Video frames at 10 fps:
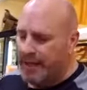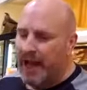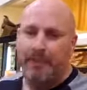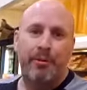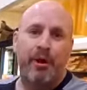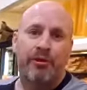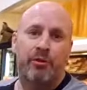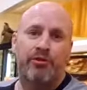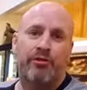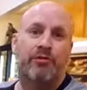I plan on
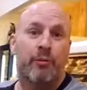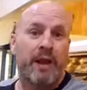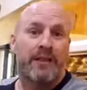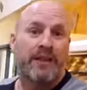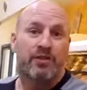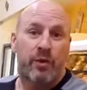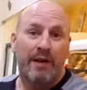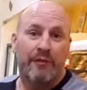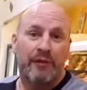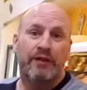using this for mainly
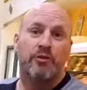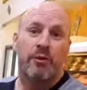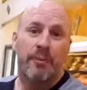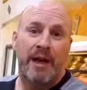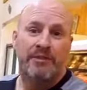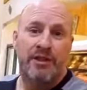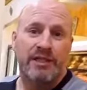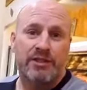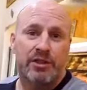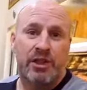traveling, doing my
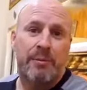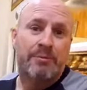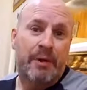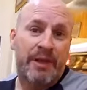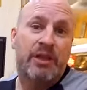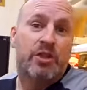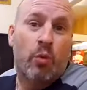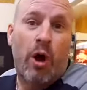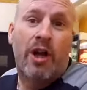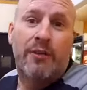exercise, the gym, and mainly
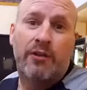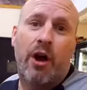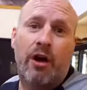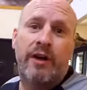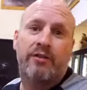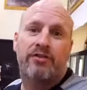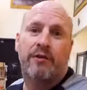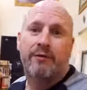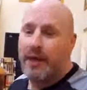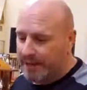just walking the dog and
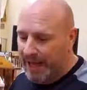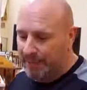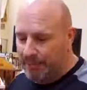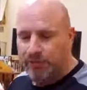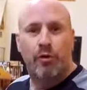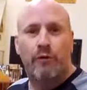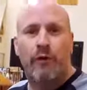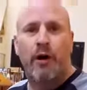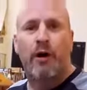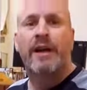stuff like that. But so
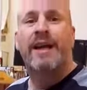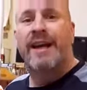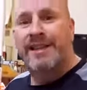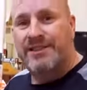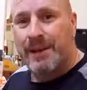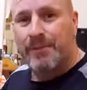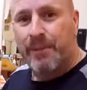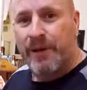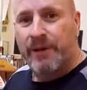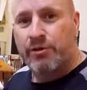far, it seems
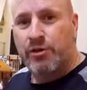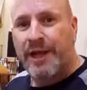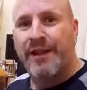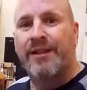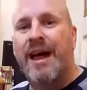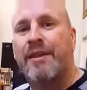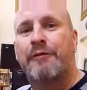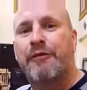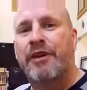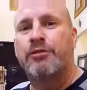pretty interesting, and a lot of
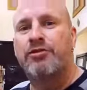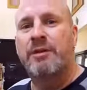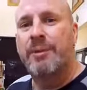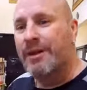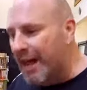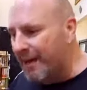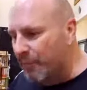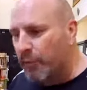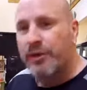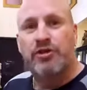the features seem a lot
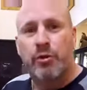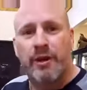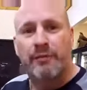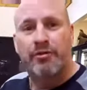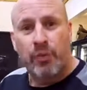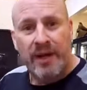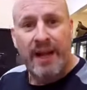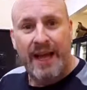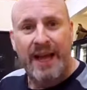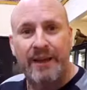more intuitive straight
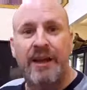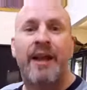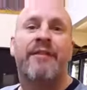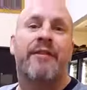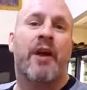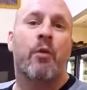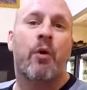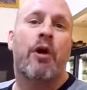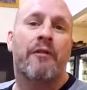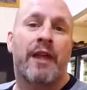ahead than they
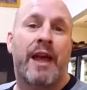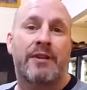were on the